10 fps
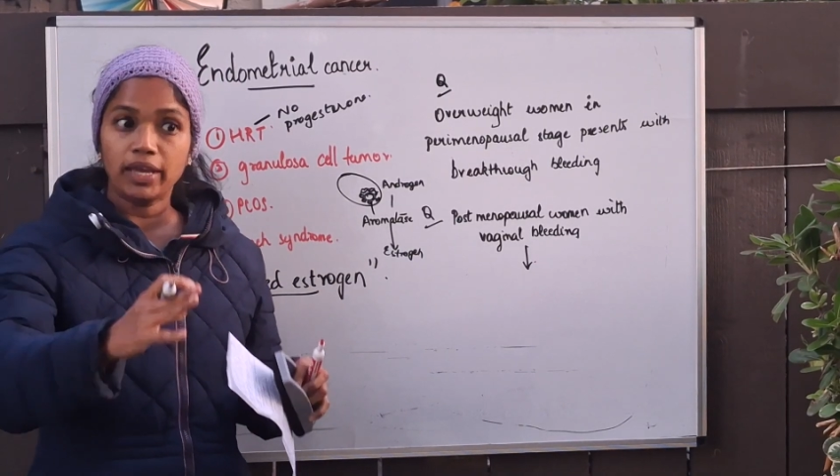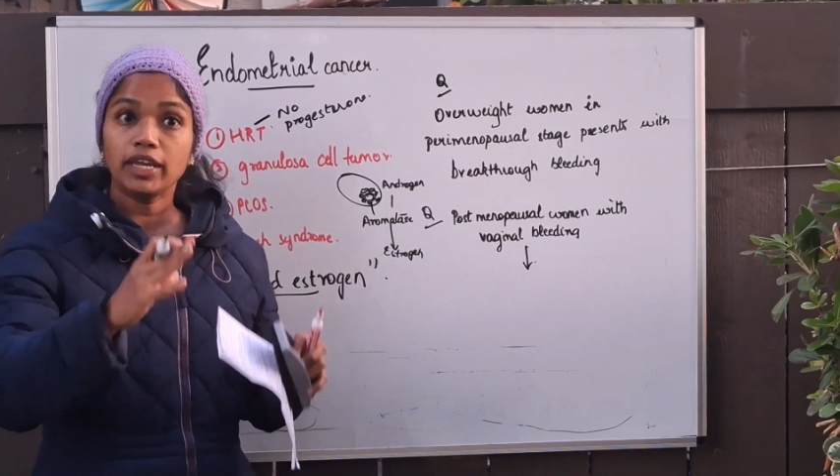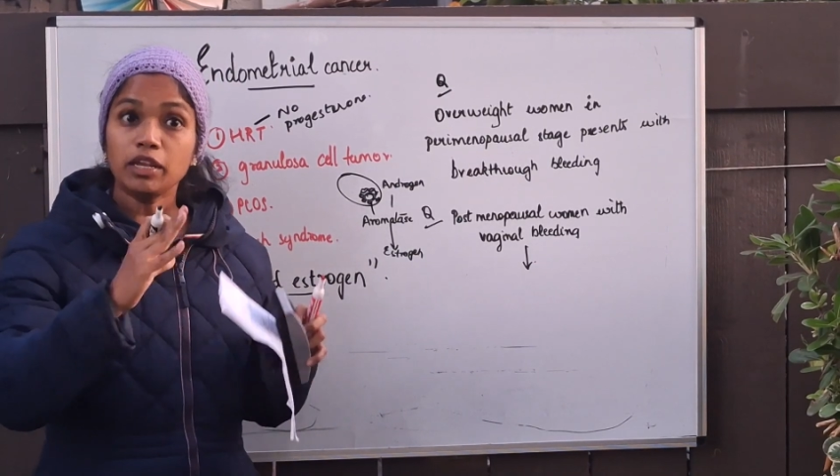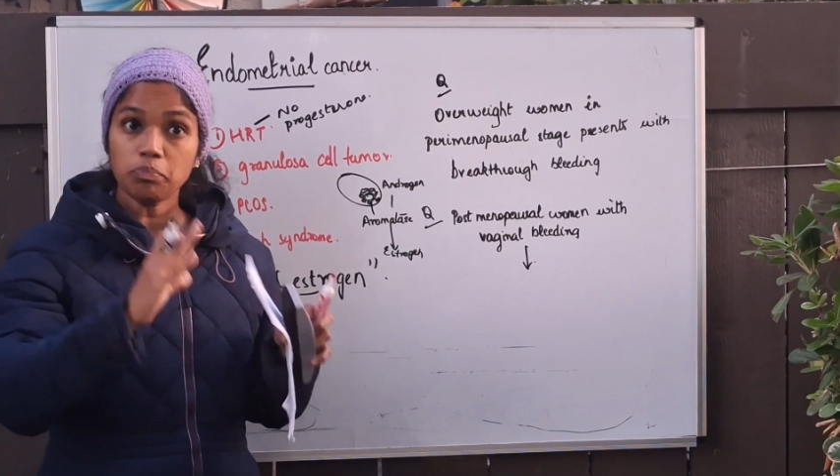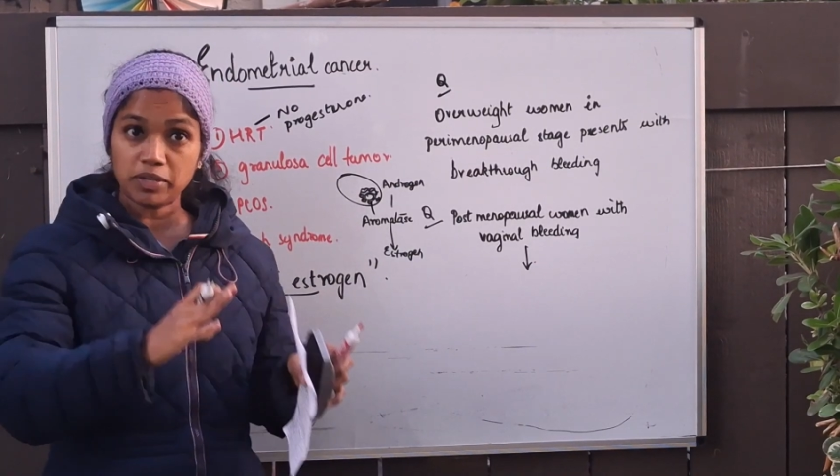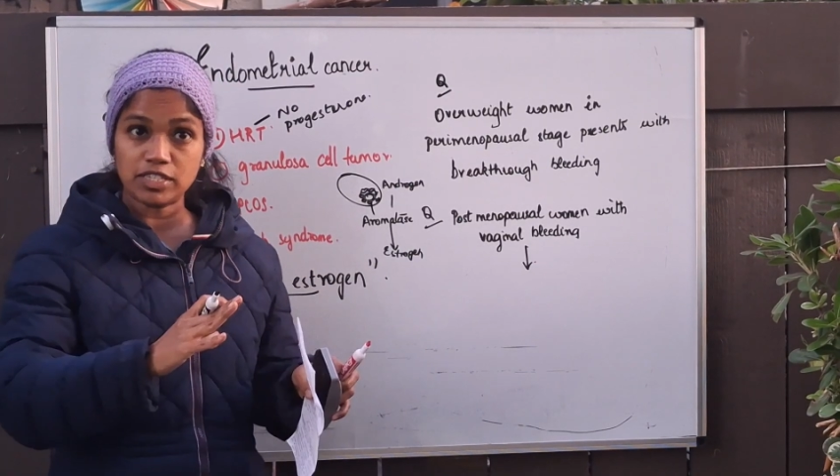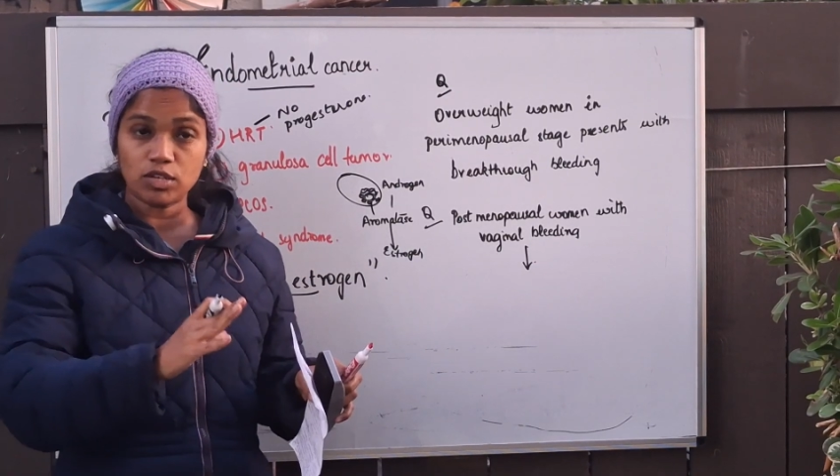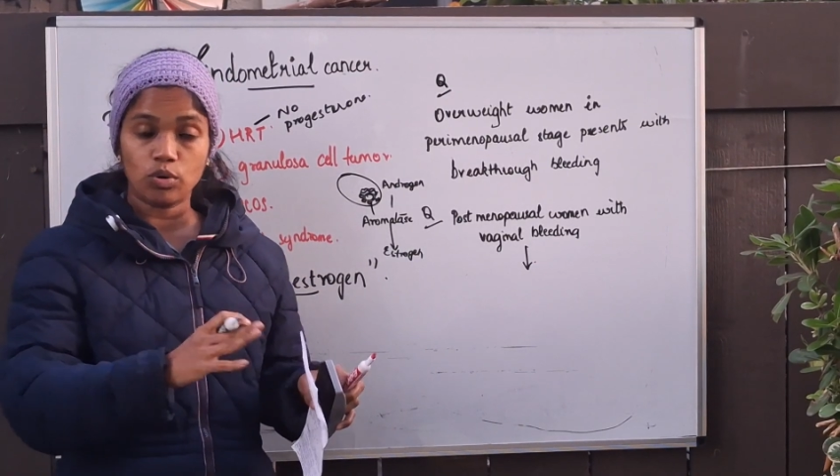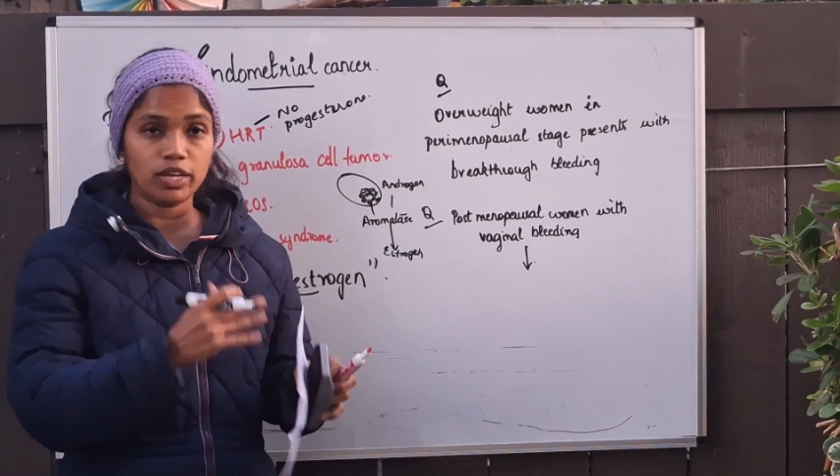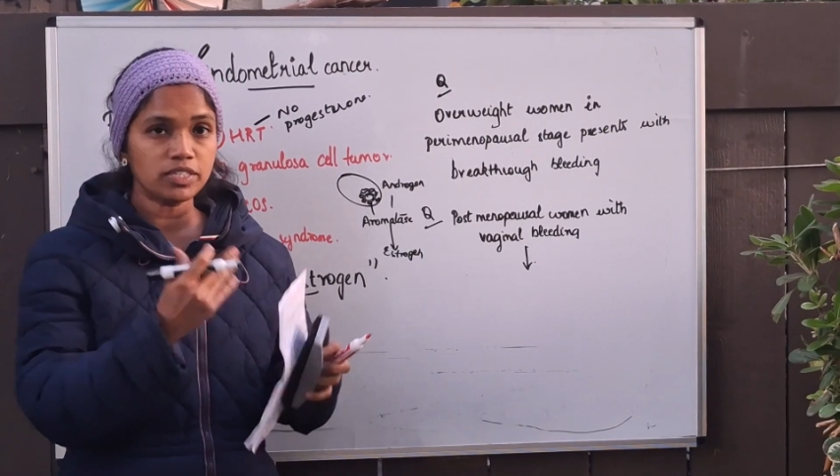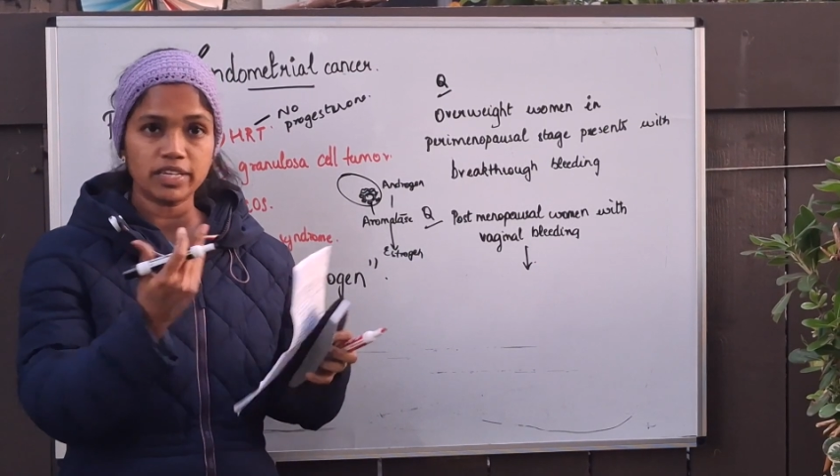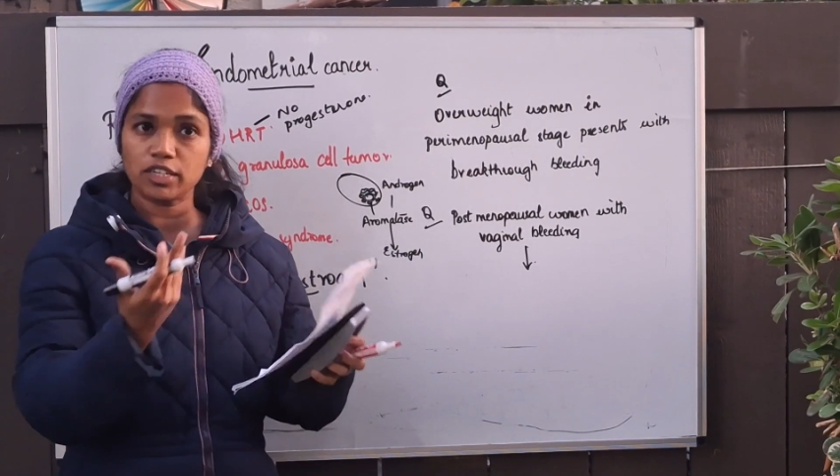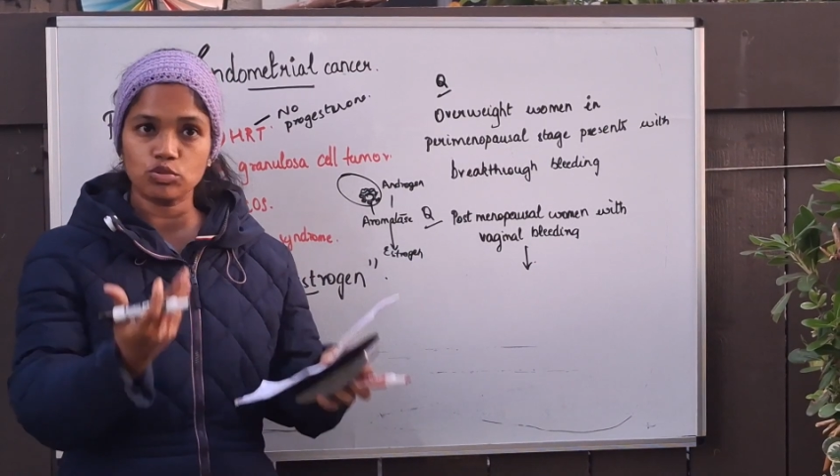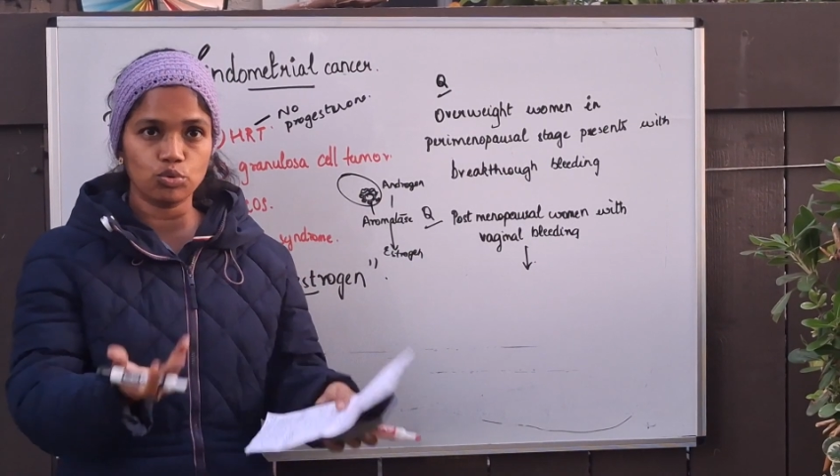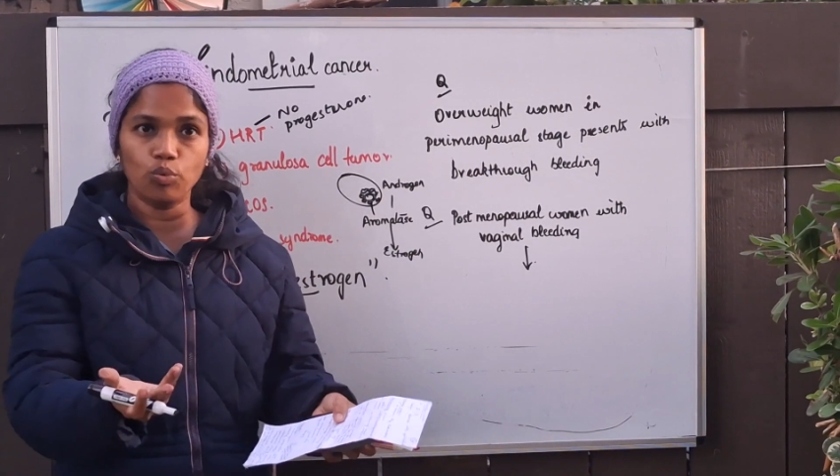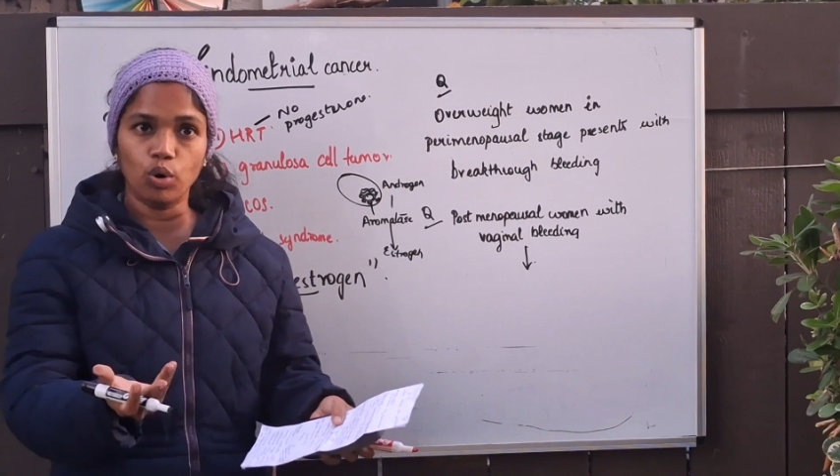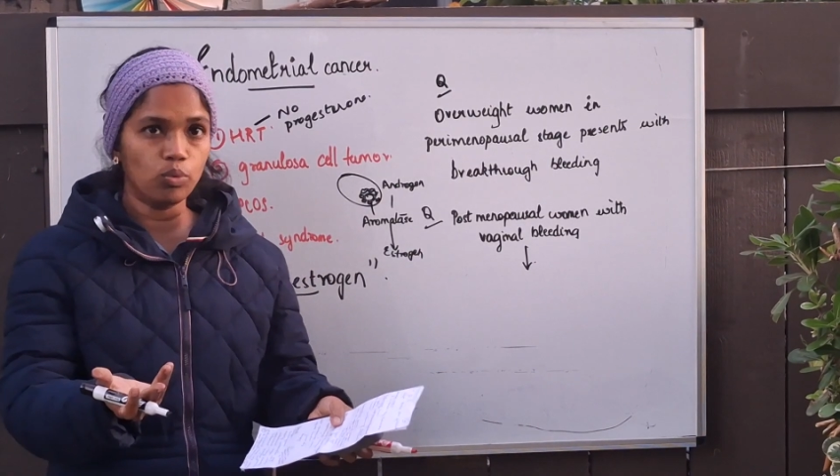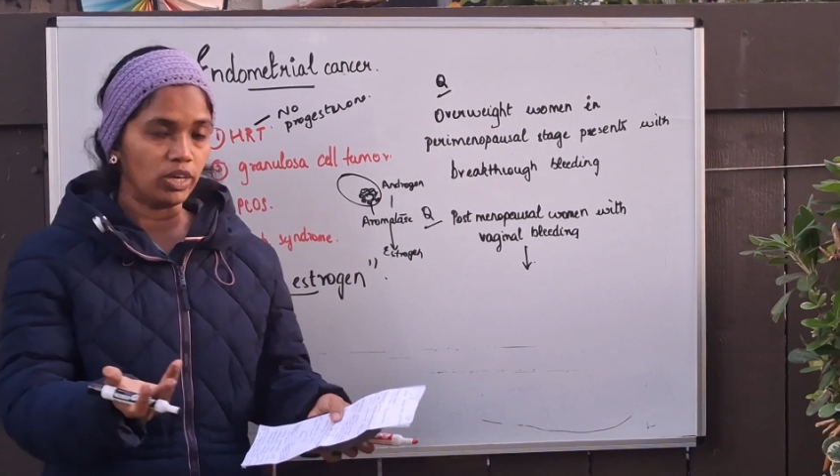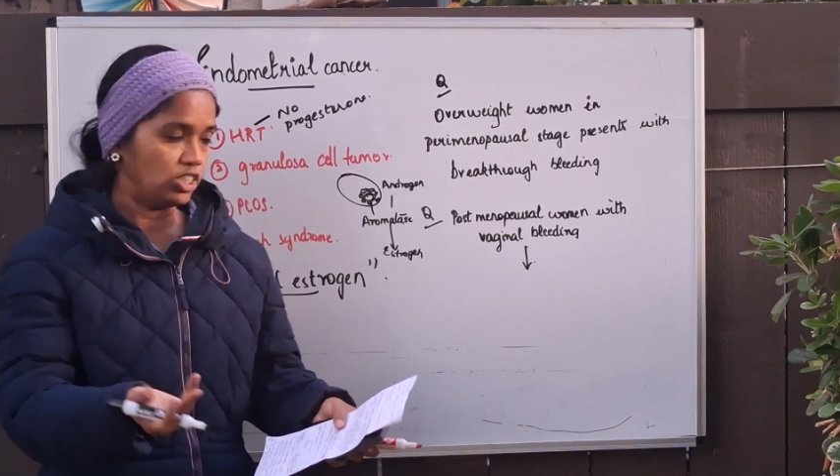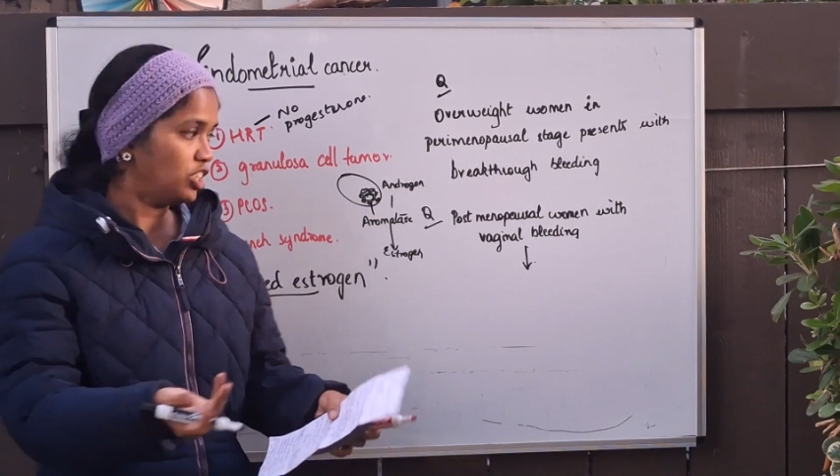In PCOS, there is no
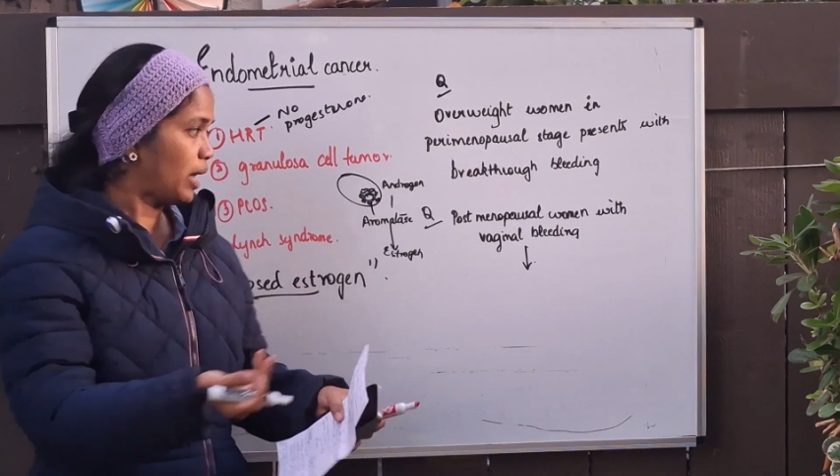ovulation